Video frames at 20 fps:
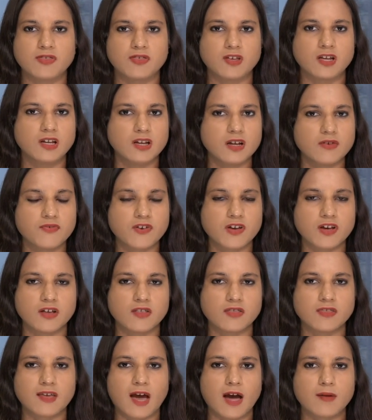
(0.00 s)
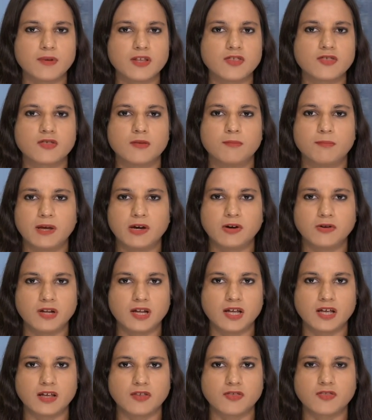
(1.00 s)
been significant damage to
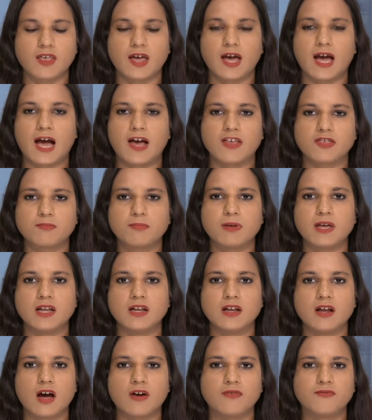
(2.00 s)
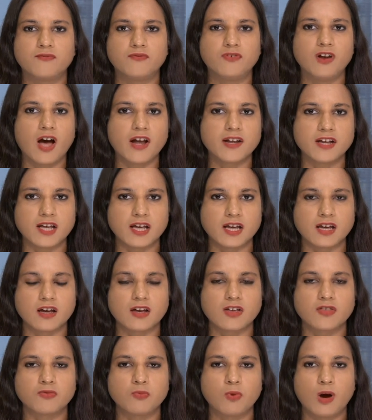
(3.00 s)
buildings. There has been flooding
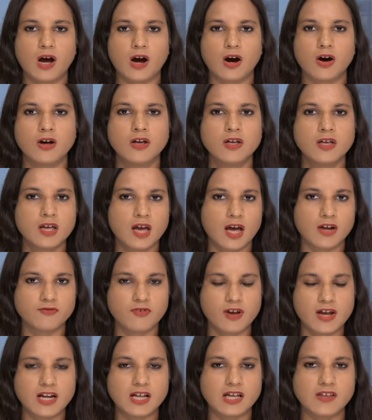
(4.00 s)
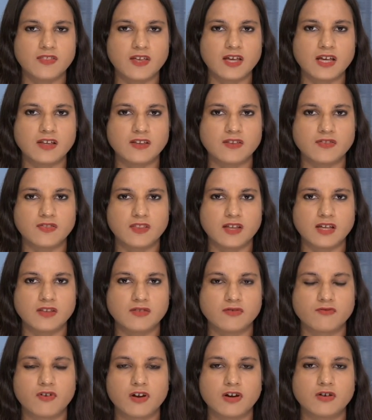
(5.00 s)
as well. And really the
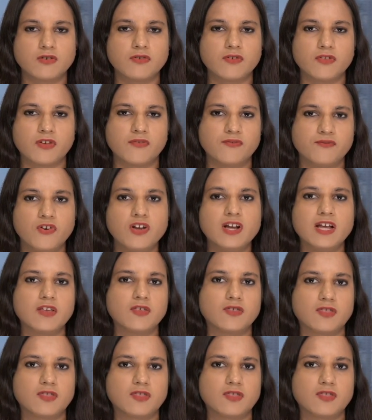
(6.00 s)
full